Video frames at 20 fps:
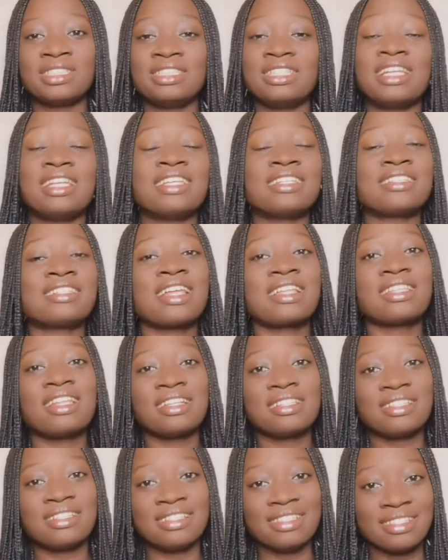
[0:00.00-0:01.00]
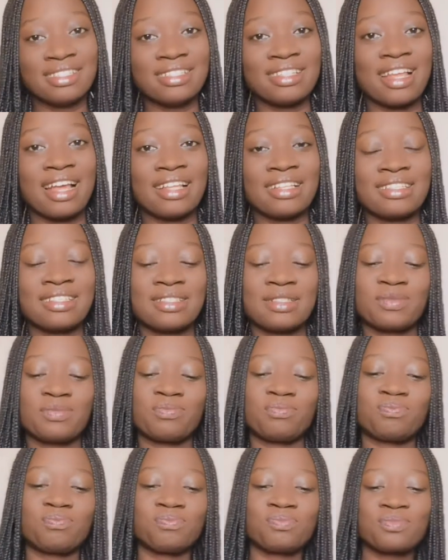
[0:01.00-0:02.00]
And then they started teasing us.
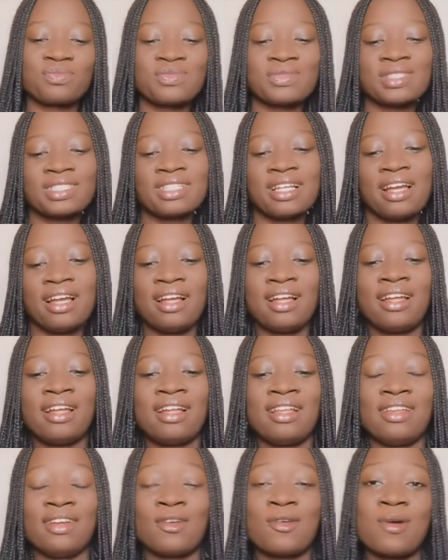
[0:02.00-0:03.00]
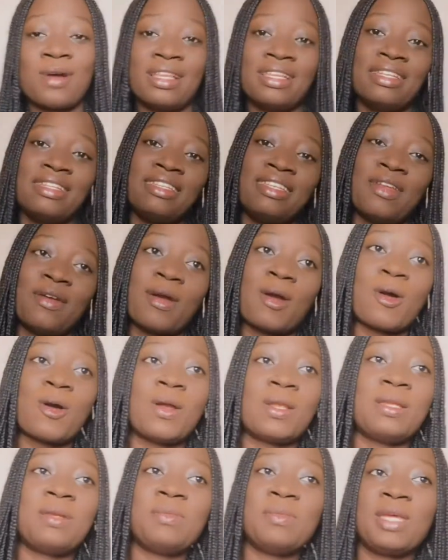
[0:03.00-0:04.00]
They were
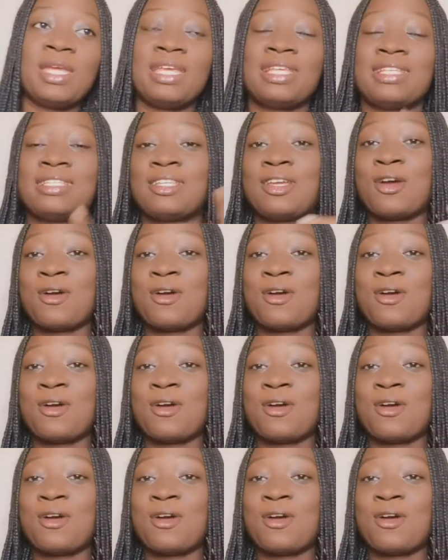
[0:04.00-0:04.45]
calling me his